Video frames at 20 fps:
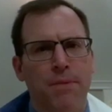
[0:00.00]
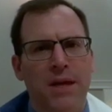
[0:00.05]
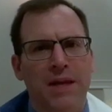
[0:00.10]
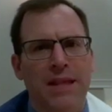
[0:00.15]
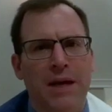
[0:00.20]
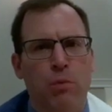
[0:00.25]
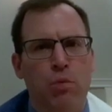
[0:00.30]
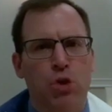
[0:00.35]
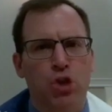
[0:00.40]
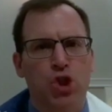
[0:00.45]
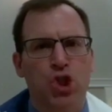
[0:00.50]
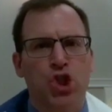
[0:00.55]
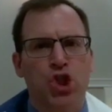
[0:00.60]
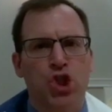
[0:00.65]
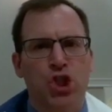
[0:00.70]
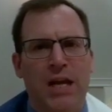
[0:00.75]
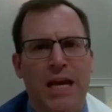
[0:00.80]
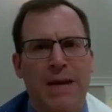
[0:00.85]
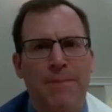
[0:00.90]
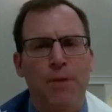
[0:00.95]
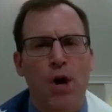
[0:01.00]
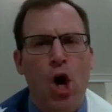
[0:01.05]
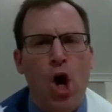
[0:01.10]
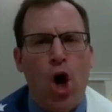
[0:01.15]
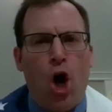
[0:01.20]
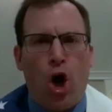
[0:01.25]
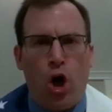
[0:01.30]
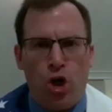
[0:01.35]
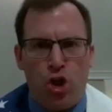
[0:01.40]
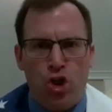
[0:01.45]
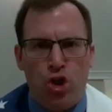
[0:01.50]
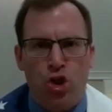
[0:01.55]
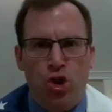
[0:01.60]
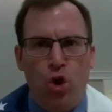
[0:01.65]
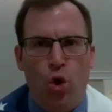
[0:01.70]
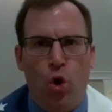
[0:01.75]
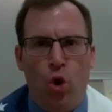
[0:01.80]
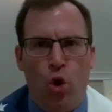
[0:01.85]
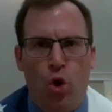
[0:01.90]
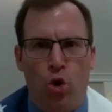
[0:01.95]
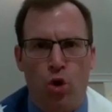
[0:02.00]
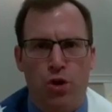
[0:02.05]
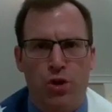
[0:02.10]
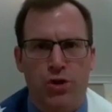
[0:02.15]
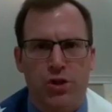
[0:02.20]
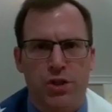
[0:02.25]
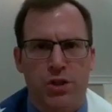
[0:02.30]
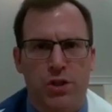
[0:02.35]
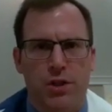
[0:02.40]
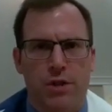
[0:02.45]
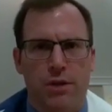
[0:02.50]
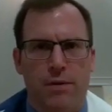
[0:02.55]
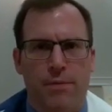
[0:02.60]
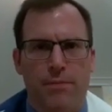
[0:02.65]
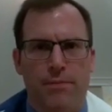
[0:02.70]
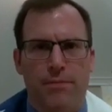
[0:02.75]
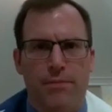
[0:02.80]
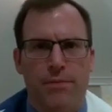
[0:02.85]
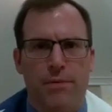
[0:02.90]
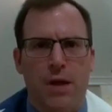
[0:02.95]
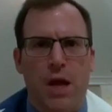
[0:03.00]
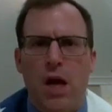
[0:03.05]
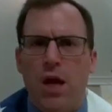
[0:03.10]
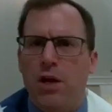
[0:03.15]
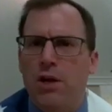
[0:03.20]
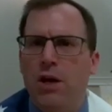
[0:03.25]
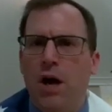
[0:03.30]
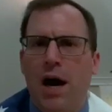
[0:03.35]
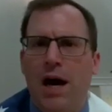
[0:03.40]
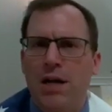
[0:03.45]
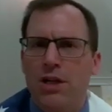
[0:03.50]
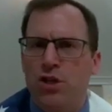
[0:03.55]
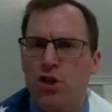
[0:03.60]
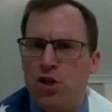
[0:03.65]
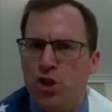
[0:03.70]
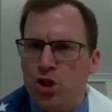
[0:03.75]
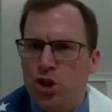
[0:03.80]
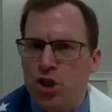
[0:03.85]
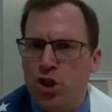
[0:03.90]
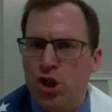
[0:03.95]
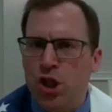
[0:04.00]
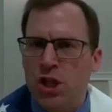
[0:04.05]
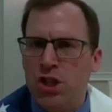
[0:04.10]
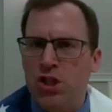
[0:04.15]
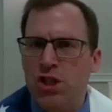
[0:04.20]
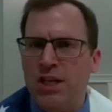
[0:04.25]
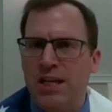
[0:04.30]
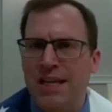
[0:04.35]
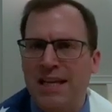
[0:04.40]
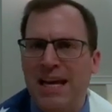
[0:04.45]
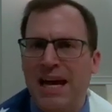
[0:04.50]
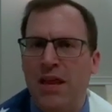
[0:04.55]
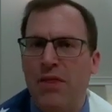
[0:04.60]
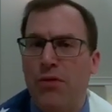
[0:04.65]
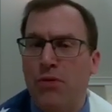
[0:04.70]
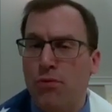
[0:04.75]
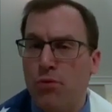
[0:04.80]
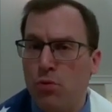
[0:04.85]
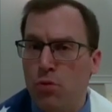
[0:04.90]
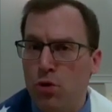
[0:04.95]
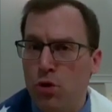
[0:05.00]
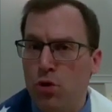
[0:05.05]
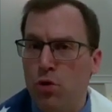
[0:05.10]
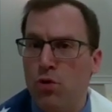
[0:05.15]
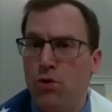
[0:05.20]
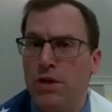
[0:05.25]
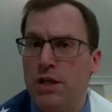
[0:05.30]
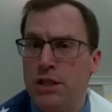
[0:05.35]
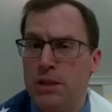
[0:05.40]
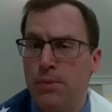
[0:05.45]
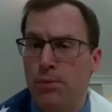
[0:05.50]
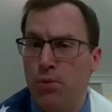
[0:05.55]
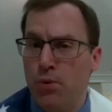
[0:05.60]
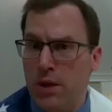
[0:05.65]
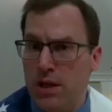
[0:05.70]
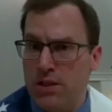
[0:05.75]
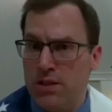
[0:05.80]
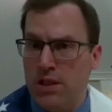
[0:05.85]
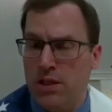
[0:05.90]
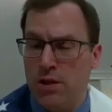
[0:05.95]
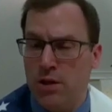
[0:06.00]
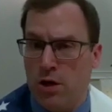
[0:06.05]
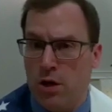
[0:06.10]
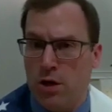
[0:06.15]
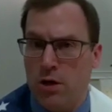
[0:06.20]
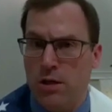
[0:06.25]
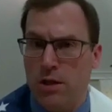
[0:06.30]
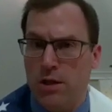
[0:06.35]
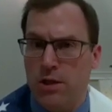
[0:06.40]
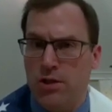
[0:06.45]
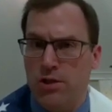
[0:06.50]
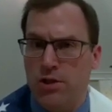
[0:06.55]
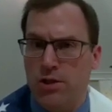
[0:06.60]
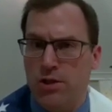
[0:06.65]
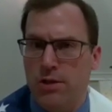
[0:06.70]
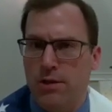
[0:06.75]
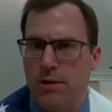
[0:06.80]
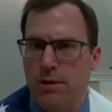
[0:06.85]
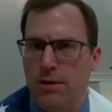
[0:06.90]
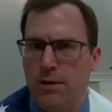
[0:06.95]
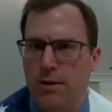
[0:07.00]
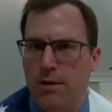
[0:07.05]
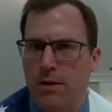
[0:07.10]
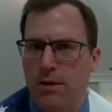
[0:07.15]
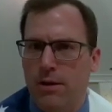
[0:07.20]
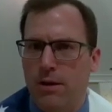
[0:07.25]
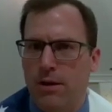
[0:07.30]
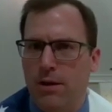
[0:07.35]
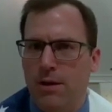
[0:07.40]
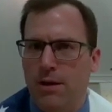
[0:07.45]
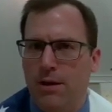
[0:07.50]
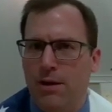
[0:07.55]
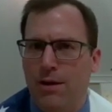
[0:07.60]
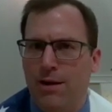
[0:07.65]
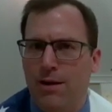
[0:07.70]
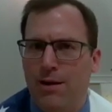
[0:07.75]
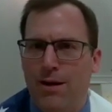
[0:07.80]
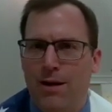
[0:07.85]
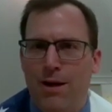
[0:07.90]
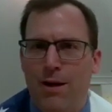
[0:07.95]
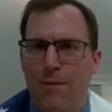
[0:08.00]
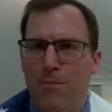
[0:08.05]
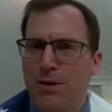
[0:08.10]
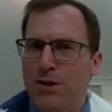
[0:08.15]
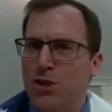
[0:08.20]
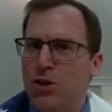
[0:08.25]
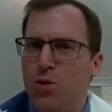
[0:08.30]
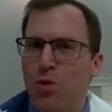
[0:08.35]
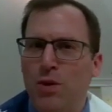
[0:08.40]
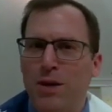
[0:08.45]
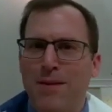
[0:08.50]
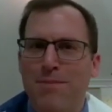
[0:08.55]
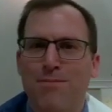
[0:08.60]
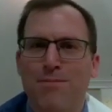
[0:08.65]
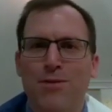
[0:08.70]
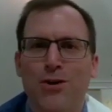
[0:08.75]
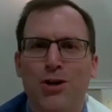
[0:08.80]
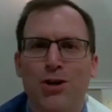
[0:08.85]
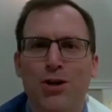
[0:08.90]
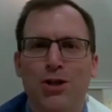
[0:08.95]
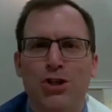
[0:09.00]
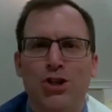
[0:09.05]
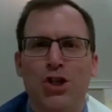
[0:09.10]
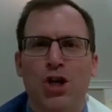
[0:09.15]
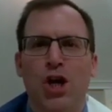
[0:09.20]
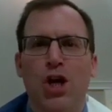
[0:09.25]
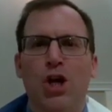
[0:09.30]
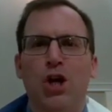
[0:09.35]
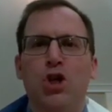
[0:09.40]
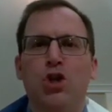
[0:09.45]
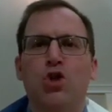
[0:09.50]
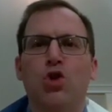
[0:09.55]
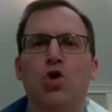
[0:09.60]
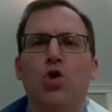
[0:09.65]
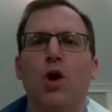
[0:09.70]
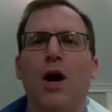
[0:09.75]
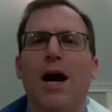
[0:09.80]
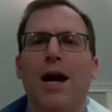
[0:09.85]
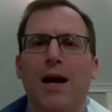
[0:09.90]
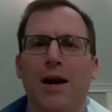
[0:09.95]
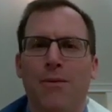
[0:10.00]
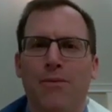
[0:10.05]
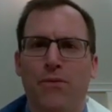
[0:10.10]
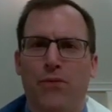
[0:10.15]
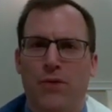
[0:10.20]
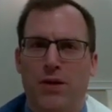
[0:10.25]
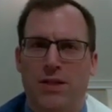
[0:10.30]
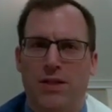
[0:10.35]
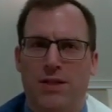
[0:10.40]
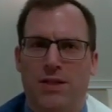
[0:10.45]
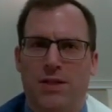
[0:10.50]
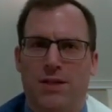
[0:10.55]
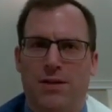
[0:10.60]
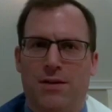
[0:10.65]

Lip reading: that will shape our souls, not just to get through this present darkness, but to emerge triumphant.